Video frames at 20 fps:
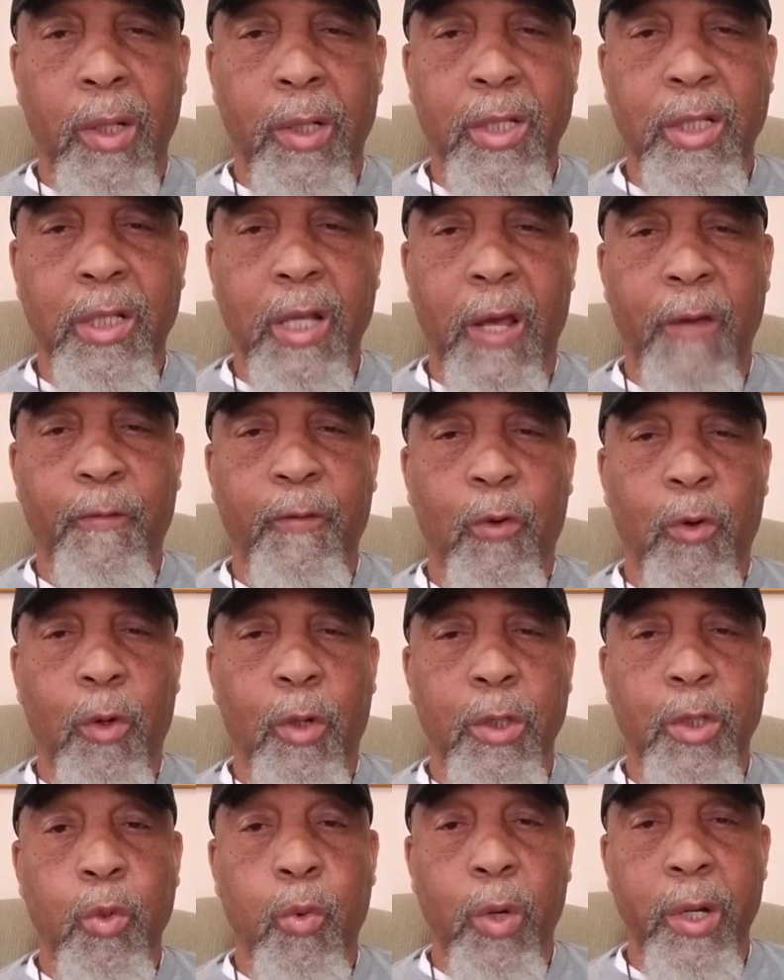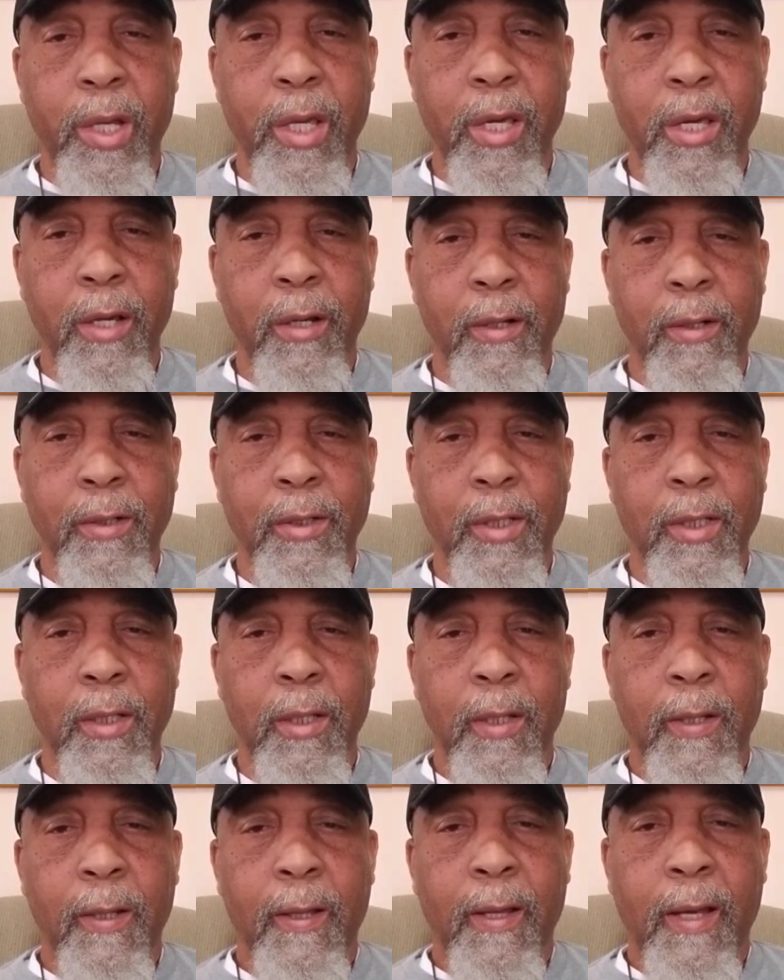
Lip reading: estate for 20 years,